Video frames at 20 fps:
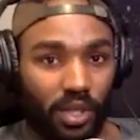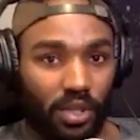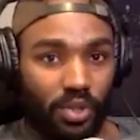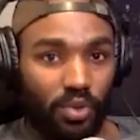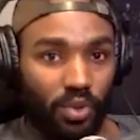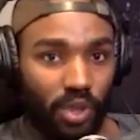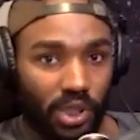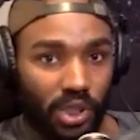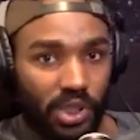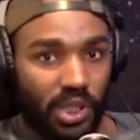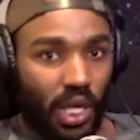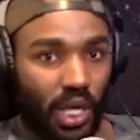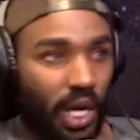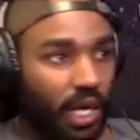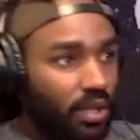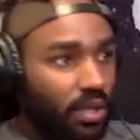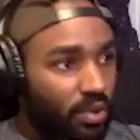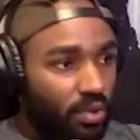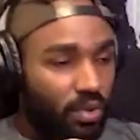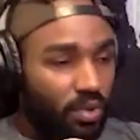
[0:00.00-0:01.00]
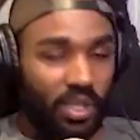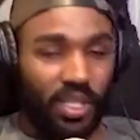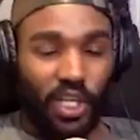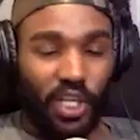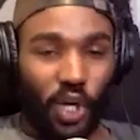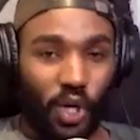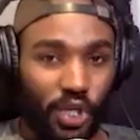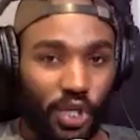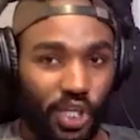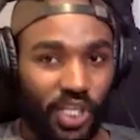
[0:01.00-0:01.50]
Do this, right. you
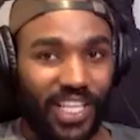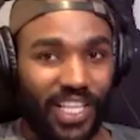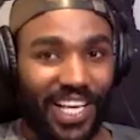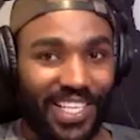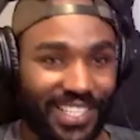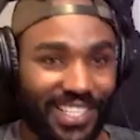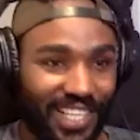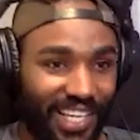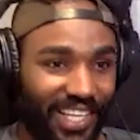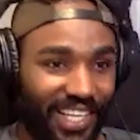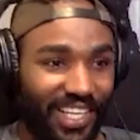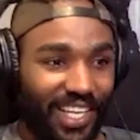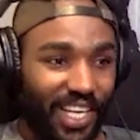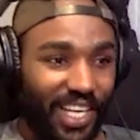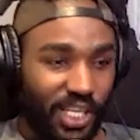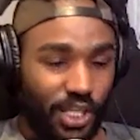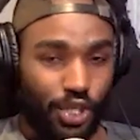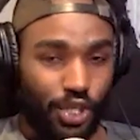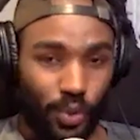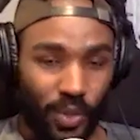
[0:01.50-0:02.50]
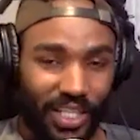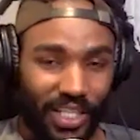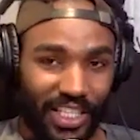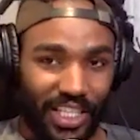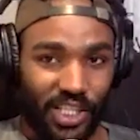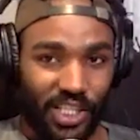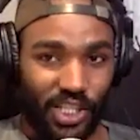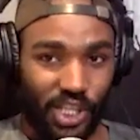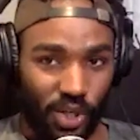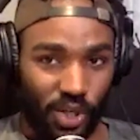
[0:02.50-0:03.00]
know, you're that's like drilled
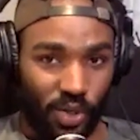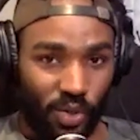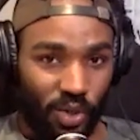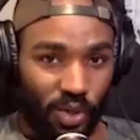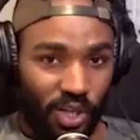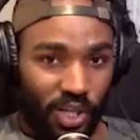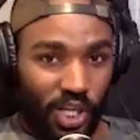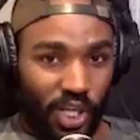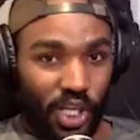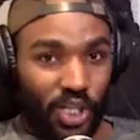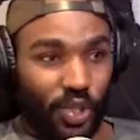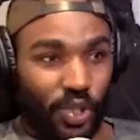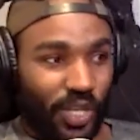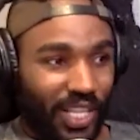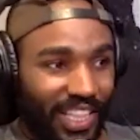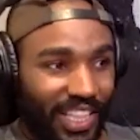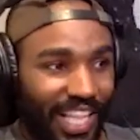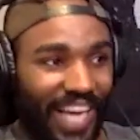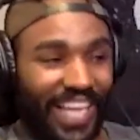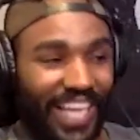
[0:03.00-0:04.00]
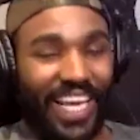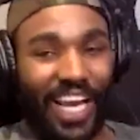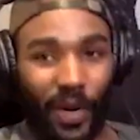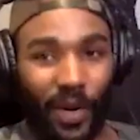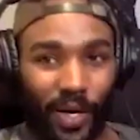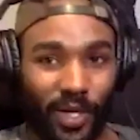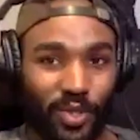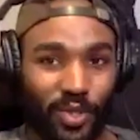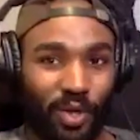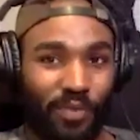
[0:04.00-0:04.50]
into you. So then that
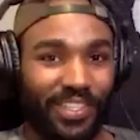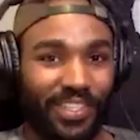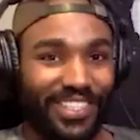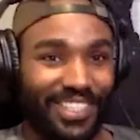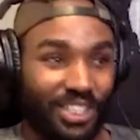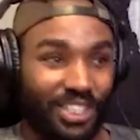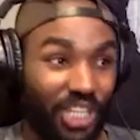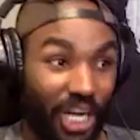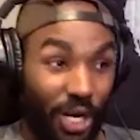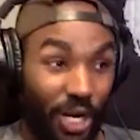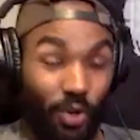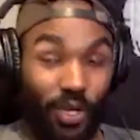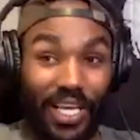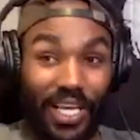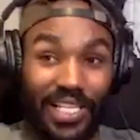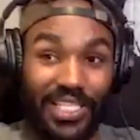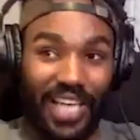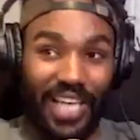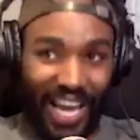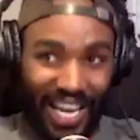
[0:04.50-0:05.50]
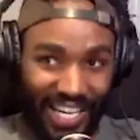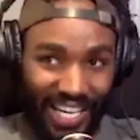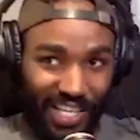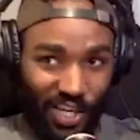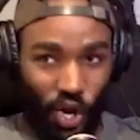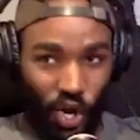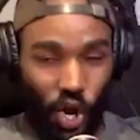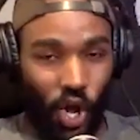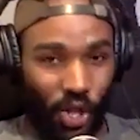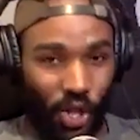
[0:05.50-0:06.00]
carries over to general anxiety
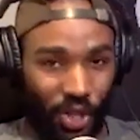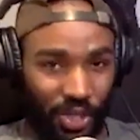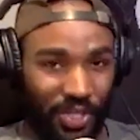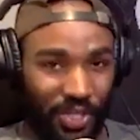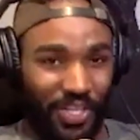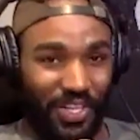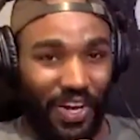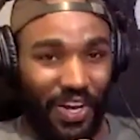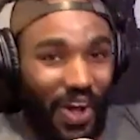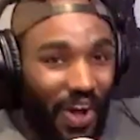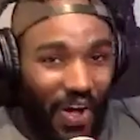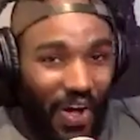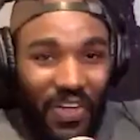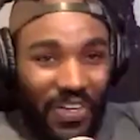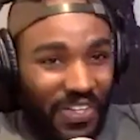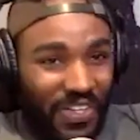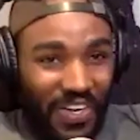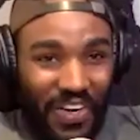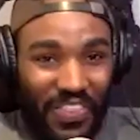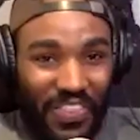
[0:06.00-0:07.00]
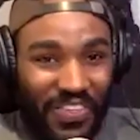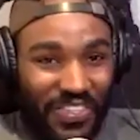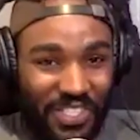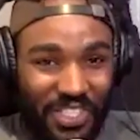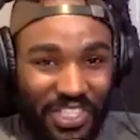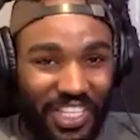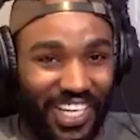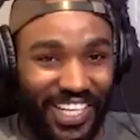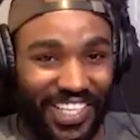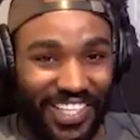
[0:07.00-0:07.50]
and all your all your other
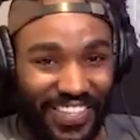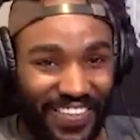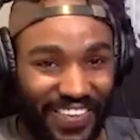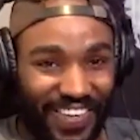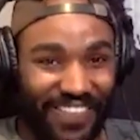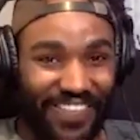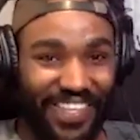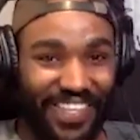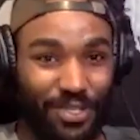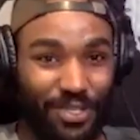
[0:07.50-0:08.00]
shit. You know what I mean?